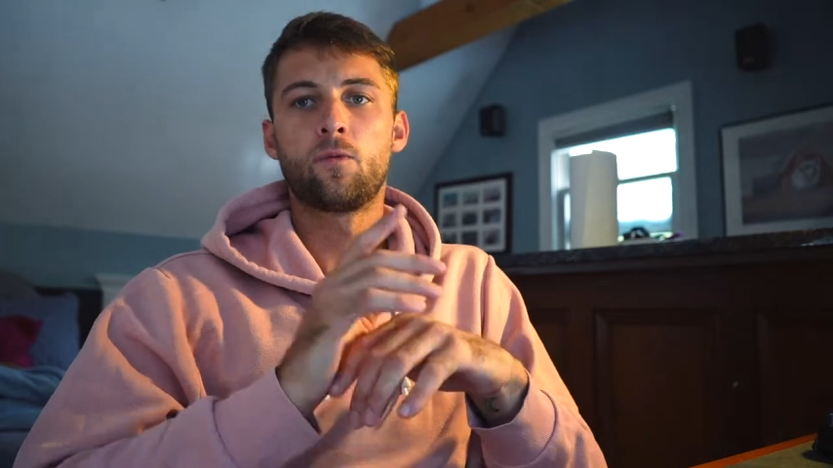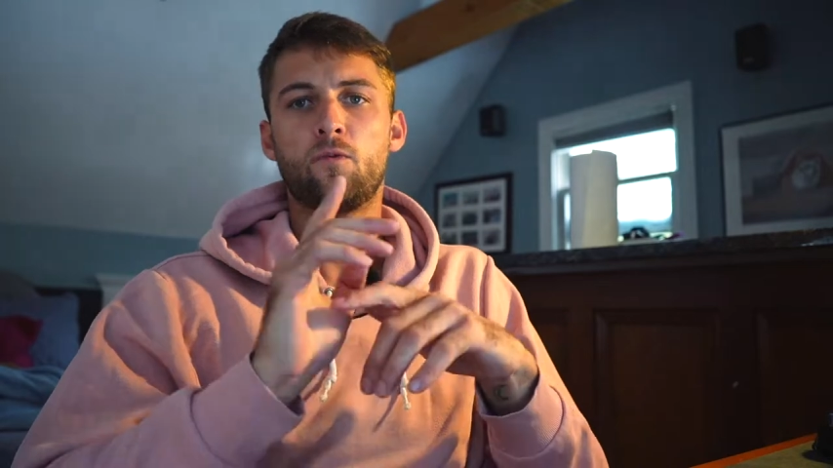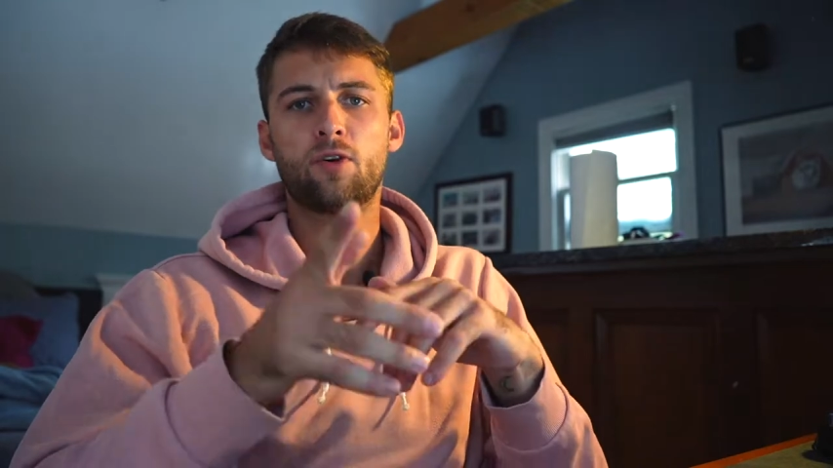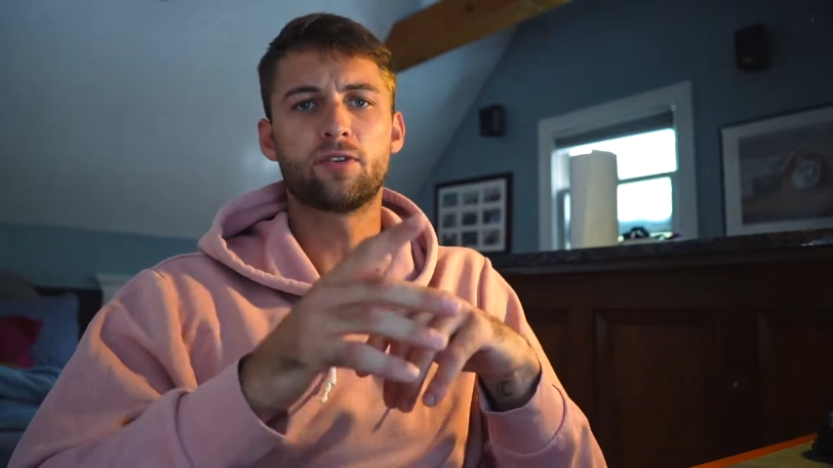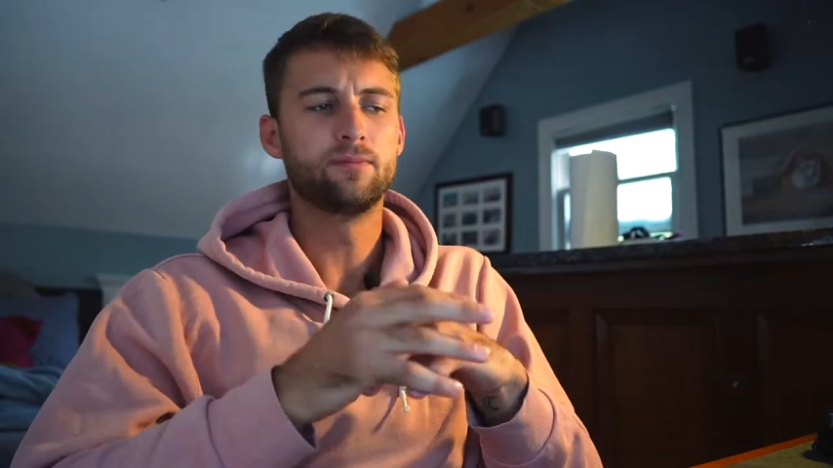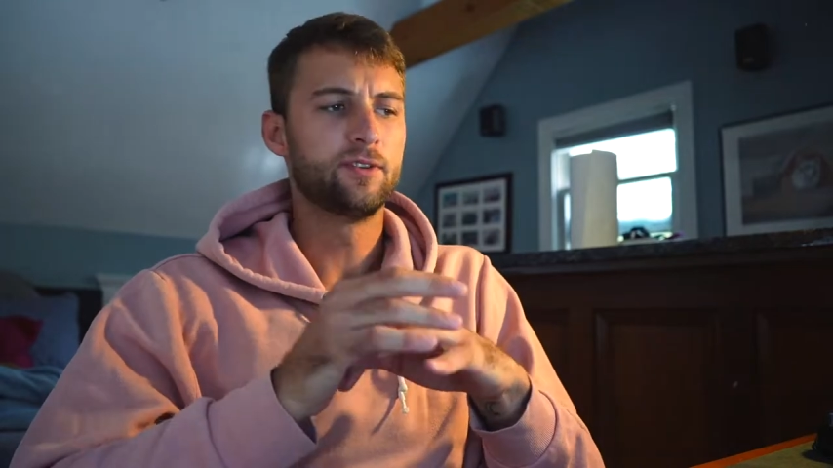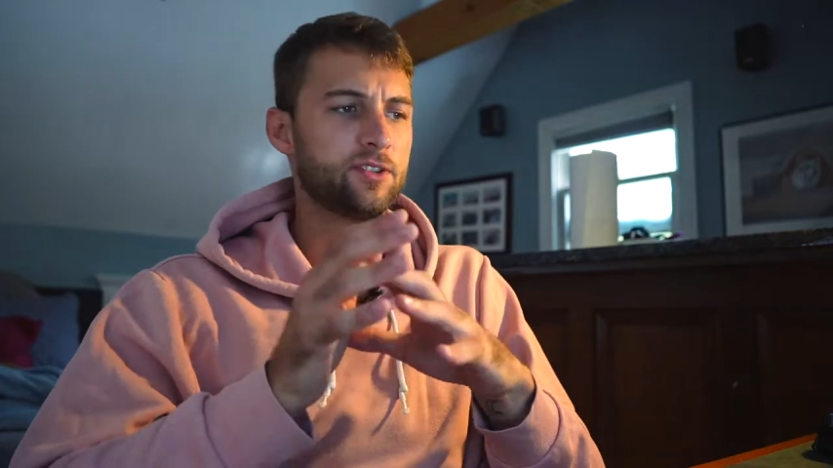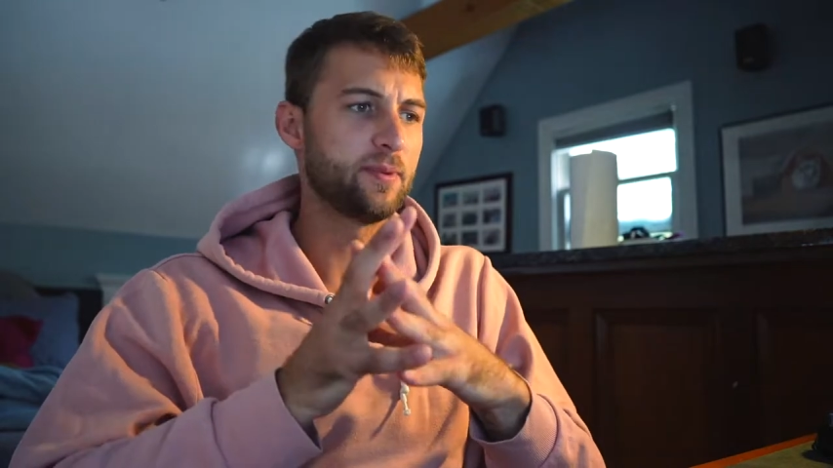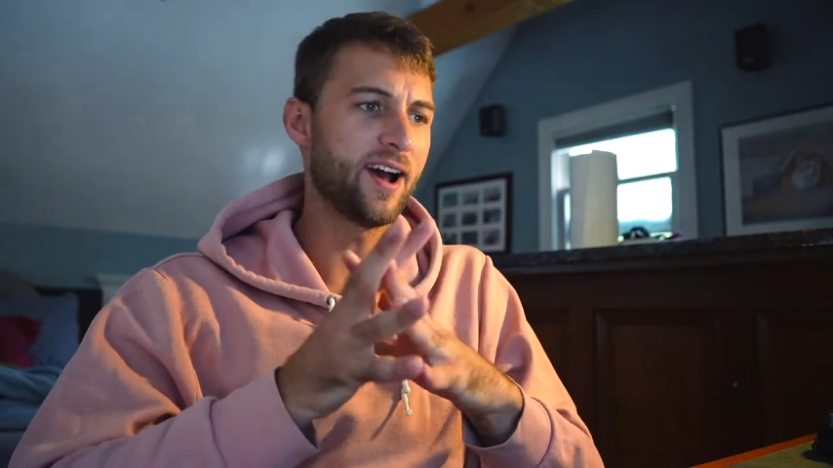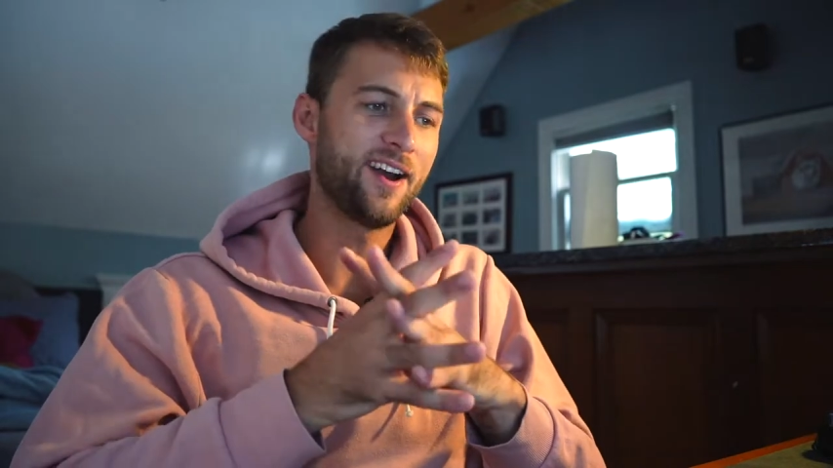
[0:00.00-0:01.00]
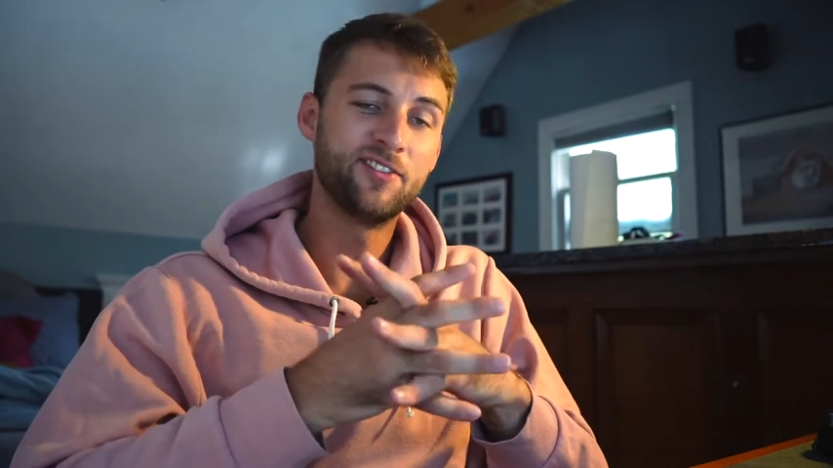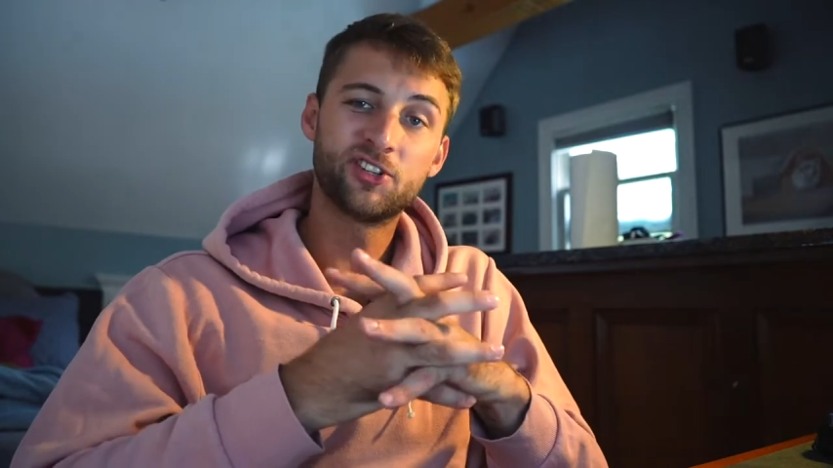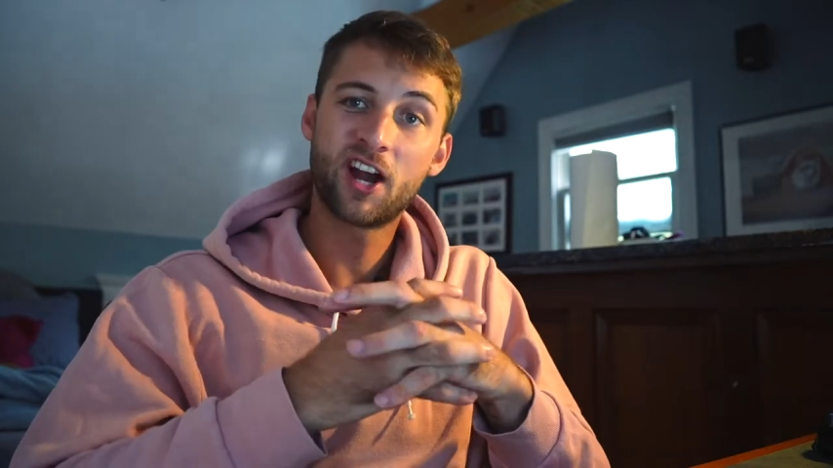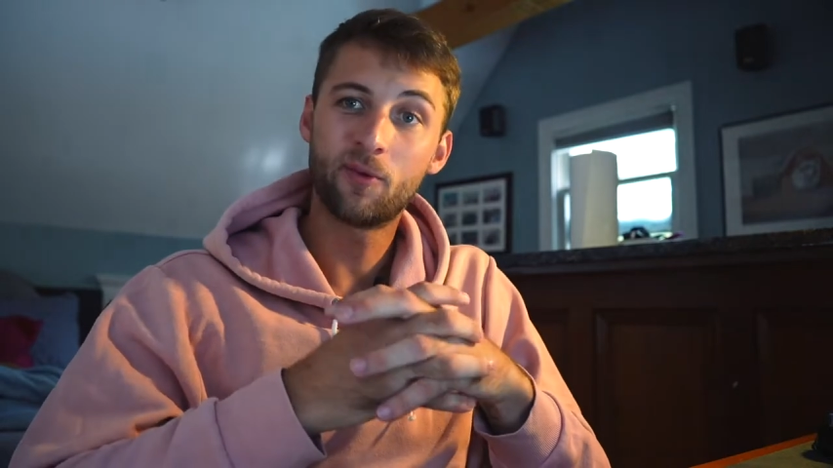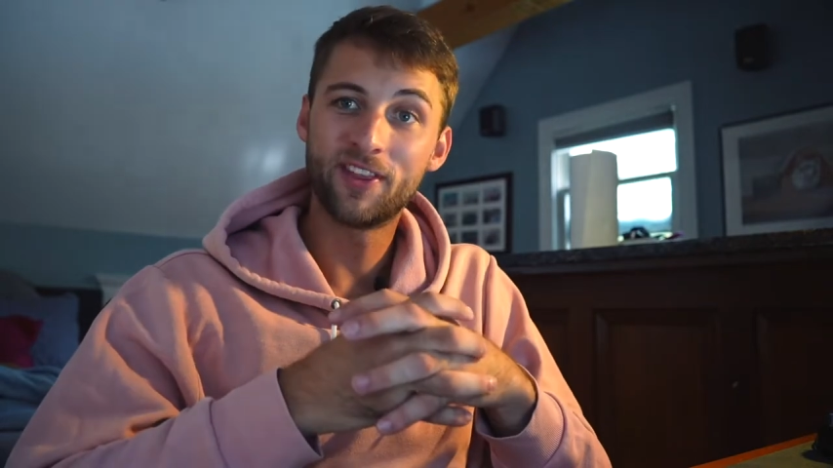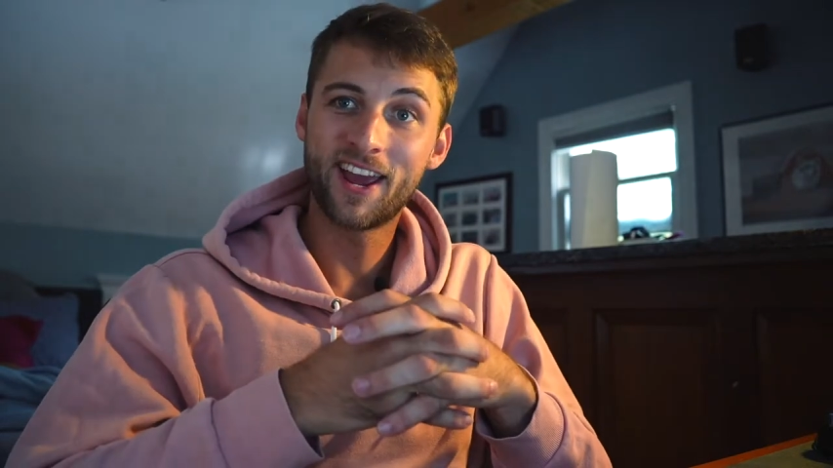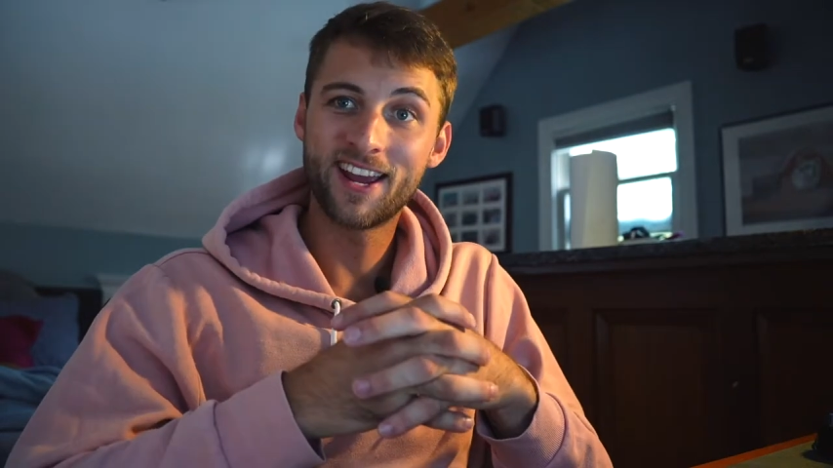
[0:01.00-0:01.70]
Welcome to Behind the Shot with